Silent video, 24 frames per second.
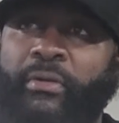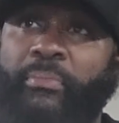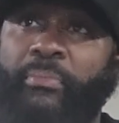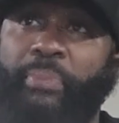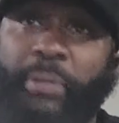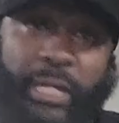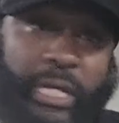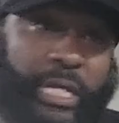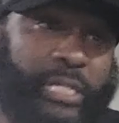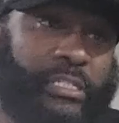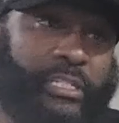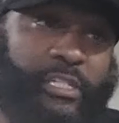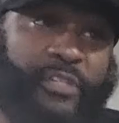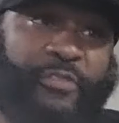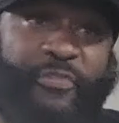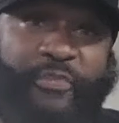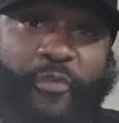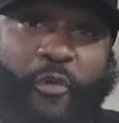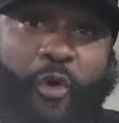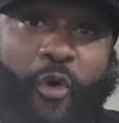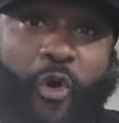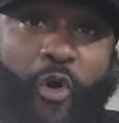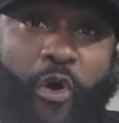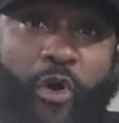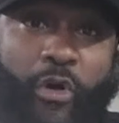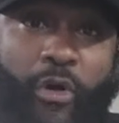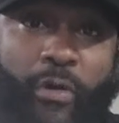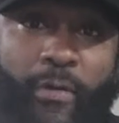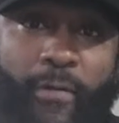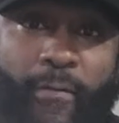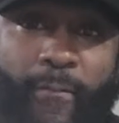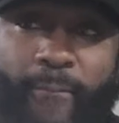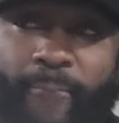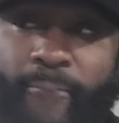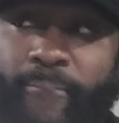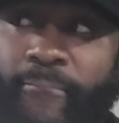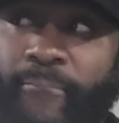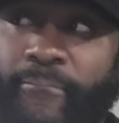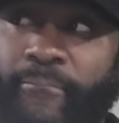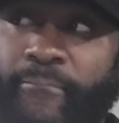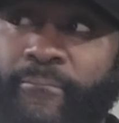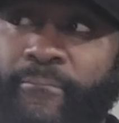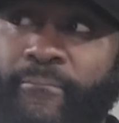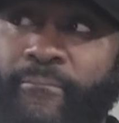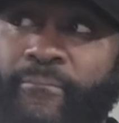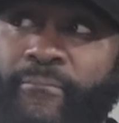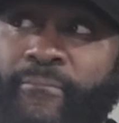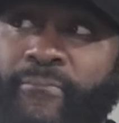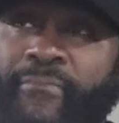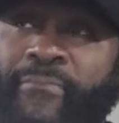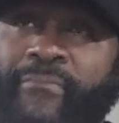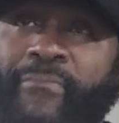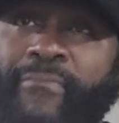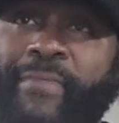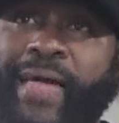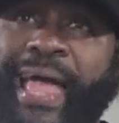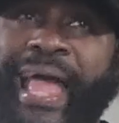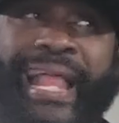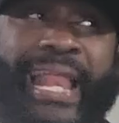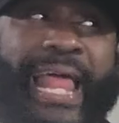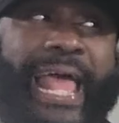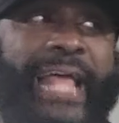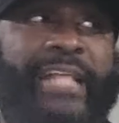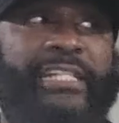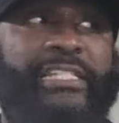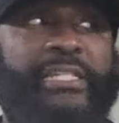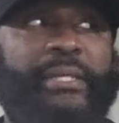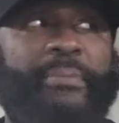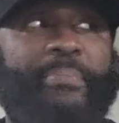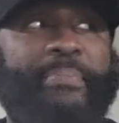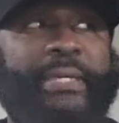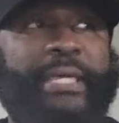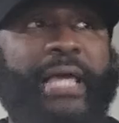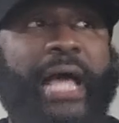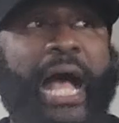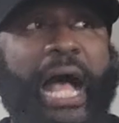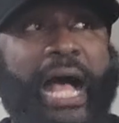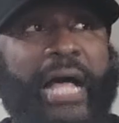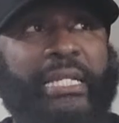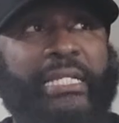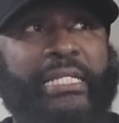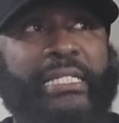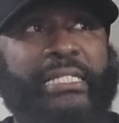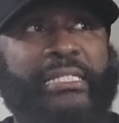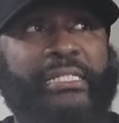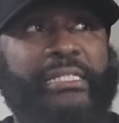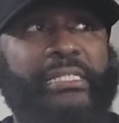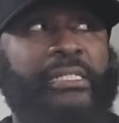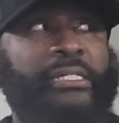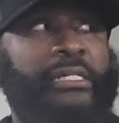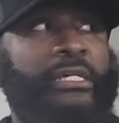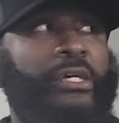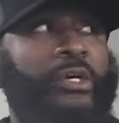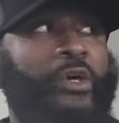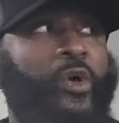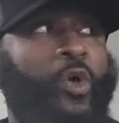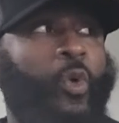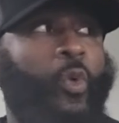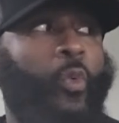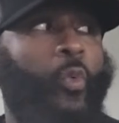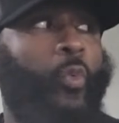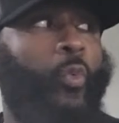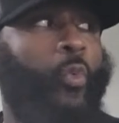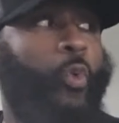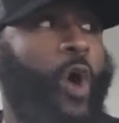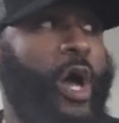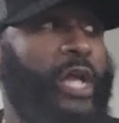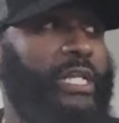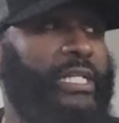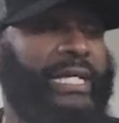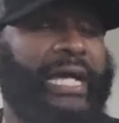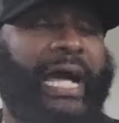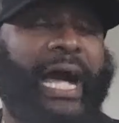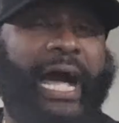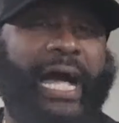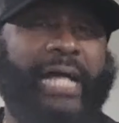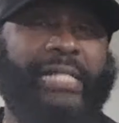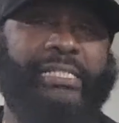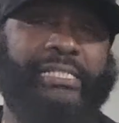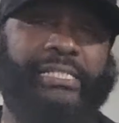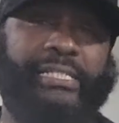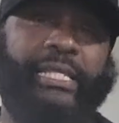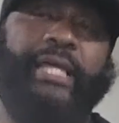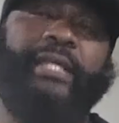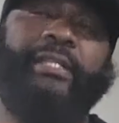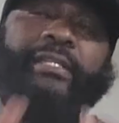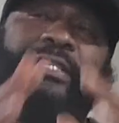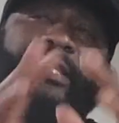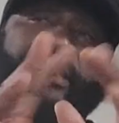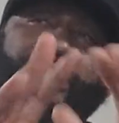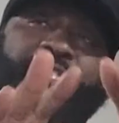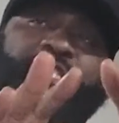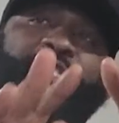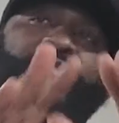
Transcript: Because it's for. And to be honest, what content, this